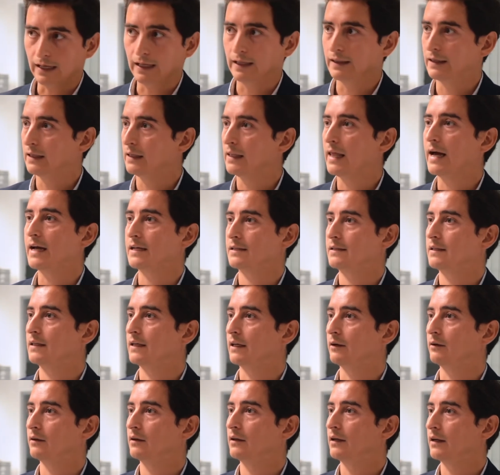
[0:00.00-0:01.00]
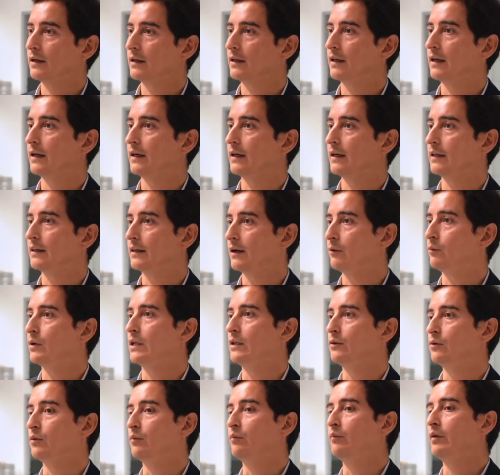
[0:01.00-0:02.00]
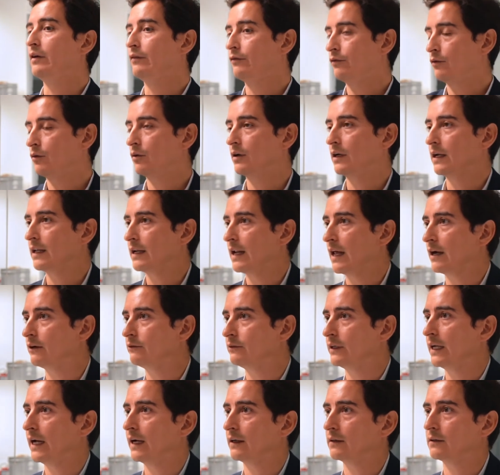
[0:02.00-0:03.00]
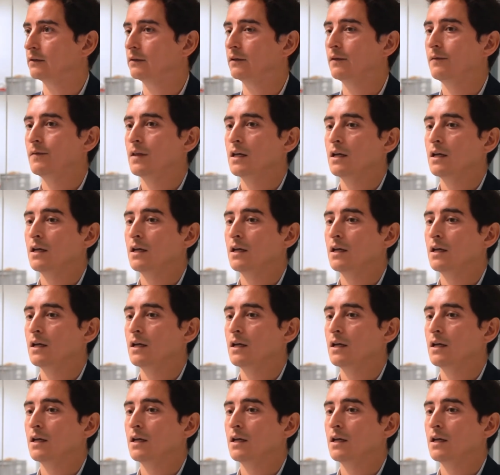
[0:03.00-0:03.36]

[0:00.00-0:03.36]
the last thing that we do before the nanoreactor.